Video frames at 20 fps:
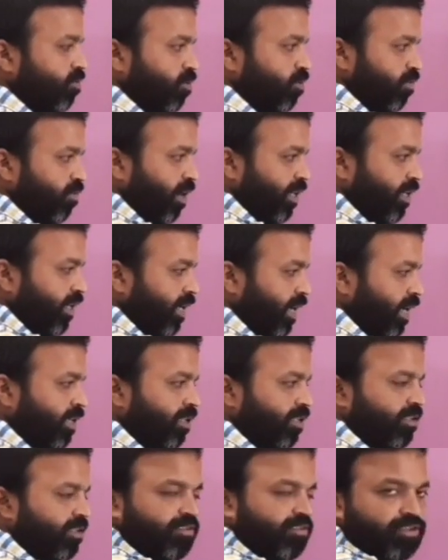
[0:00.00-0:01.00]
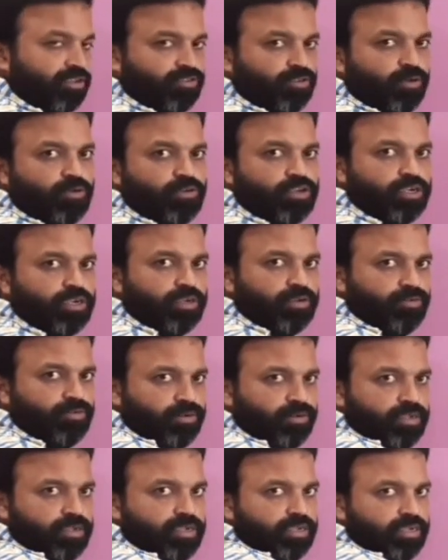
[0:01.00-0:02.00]
So yn is the
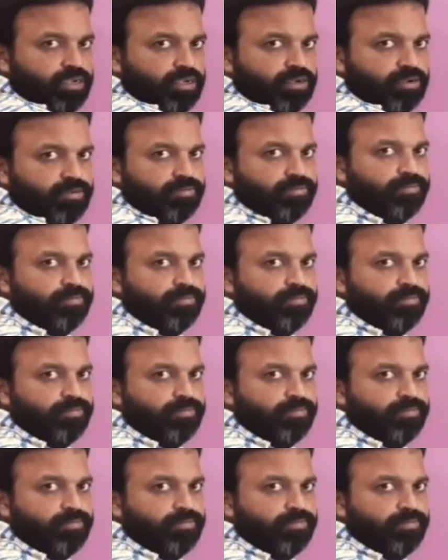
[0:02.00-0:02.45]
solution here.